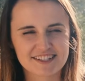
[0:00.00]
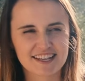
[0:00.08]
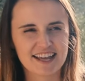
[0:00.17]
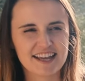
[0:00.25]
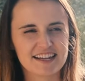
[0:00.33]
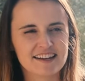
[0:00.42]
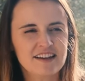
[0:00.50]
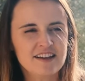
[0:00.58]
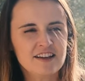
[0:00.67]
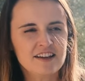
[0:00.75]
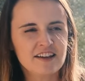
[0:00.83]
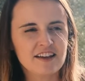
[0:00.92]
skin,
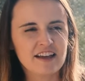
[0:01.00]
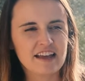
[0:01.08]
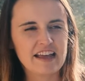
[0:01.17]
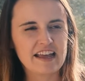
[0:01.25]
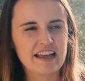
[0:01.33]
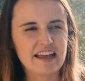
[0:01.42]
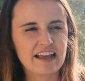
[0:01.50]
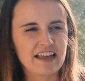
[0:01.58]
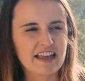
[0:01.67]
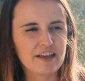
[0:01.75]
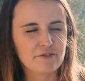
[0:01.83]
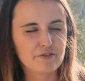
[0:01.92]

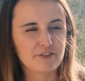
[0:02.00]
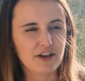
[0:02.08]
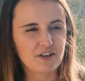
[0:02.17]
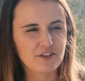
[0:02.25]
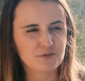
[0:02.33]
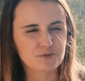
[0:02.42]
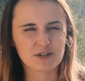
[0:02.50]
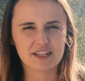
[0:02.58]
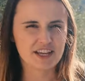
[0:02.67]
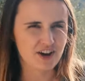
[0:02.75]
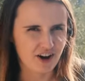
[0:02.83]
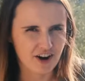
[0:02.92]
it felt
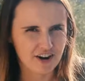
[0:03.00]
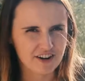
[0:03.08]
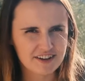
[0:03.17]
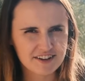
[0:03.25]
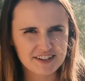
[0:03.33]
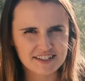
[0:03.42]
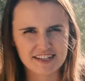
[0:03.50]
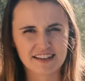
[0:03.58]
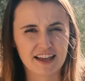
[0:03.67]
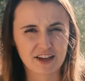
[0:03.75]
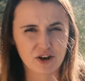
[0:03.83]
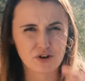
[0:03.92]
really hard to
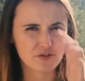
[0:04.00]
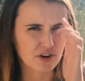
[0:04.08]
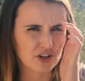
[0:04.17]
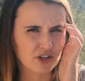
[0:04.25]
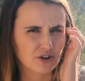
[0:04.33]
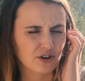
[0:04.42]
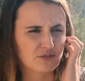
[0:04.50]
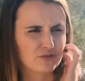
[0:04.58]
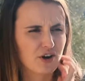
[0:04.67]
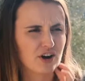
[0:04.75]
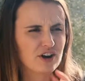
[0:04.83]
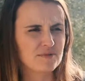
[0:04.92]
let go of our New York
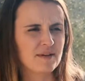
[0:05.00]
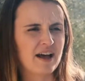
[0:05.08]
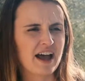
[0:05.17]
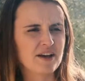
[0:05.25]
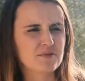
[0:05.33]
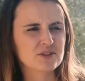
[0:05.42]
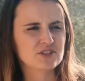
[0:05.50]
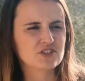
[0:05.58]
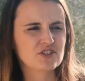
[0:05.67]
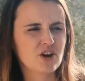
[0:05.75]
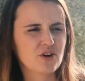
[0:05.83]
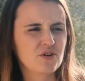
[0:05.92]
farm. I was
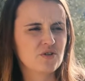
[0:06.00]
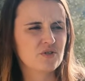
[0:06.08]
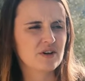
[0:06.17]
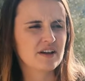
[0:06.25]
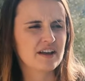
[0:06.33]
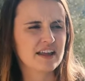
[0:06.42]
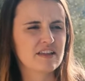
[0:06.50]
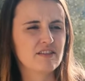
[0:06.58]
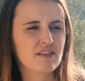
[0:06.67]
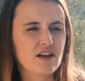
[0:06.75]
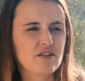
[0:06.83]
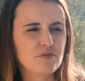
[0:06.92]
so in
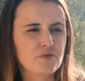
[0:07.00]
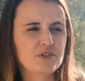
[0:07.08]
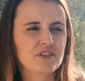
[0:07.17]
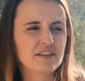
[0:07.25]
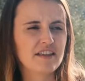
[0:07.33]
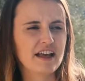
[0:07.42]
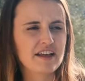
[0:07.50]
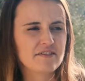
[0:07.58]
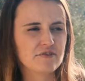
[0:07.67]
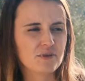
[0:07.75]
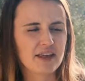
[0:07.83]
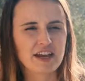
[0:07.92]
love with the
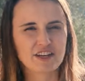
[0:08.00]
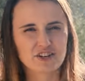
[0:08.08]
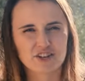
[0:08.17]
life we had